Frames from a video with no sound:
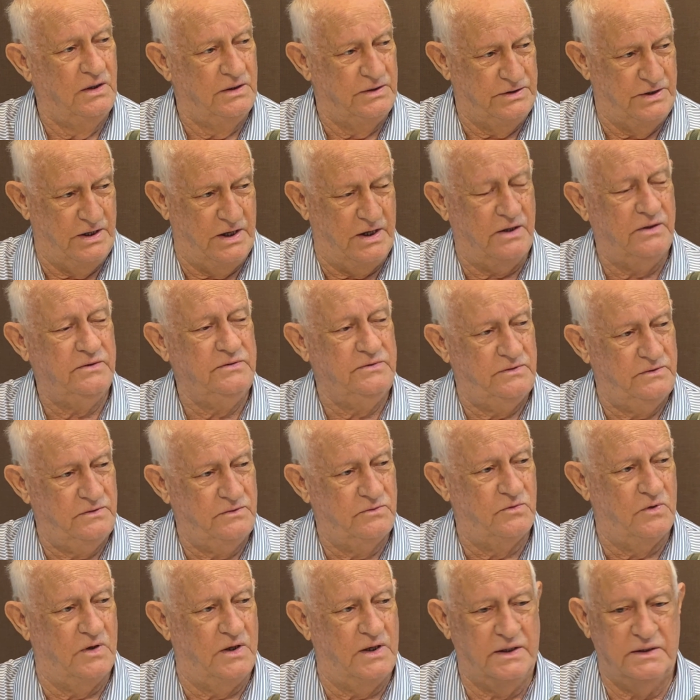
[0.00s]
Yeah, he may have
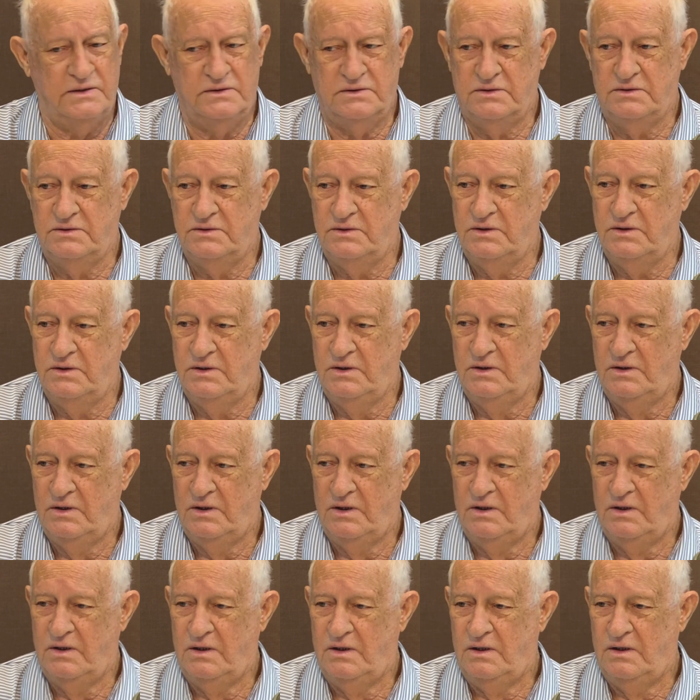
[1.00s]
worked at BIG
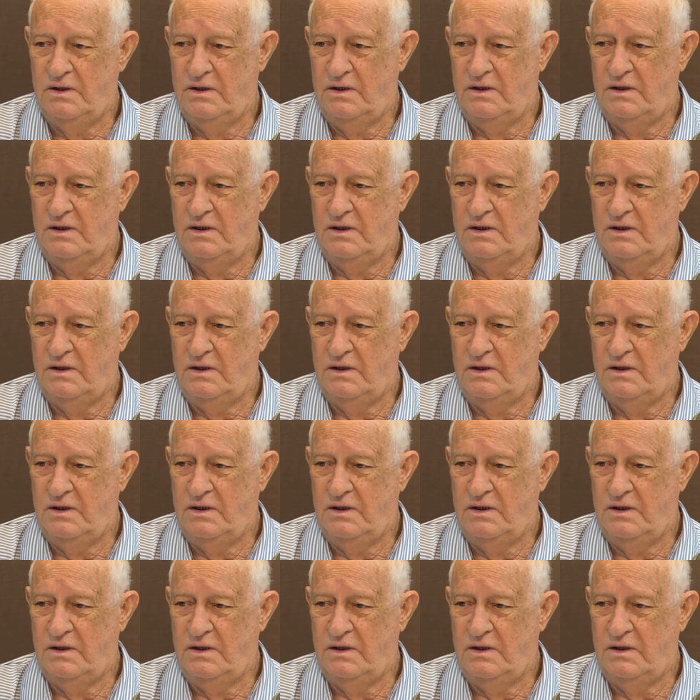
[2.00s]
at some point.